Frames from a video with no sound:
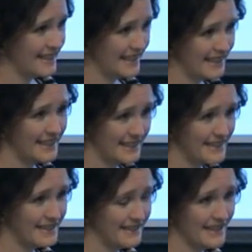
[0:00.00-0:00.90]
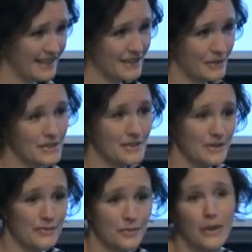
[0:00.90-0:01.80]
interrogate the question
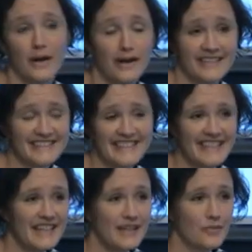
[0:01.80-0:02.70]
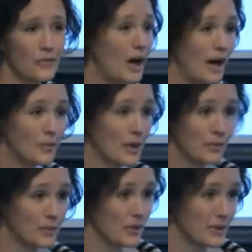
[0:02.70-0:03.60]
of why we
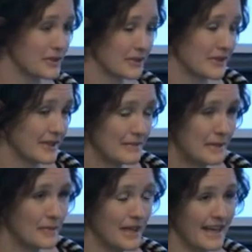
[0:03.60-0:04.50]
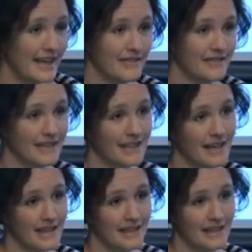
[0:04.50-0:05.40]
would want to. I mean, we have a
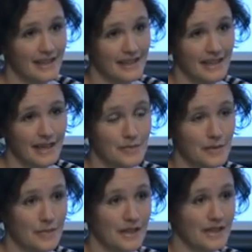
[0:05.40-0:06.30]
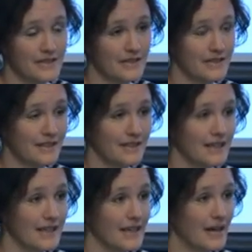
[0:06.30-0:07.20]
large population
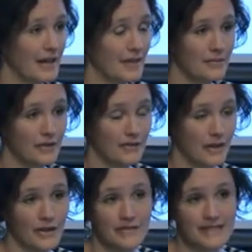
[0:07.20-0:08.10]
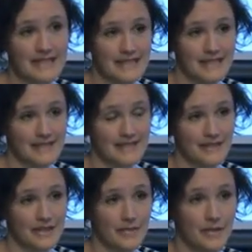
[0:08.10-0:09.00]
of over 60s in
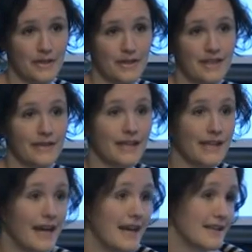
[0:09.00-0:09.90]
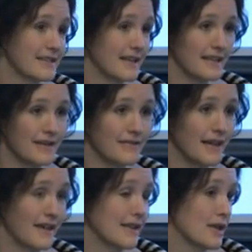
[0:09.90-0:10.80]
Shepparton. They're engaged, they love
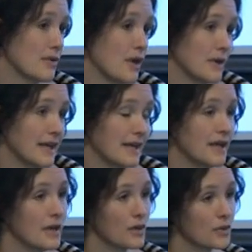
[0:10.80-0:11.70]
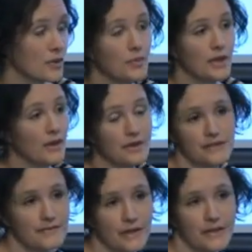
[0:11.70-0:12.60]
art, they're growing. Could we not
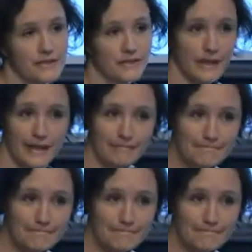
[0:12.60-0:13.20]
just focus on them?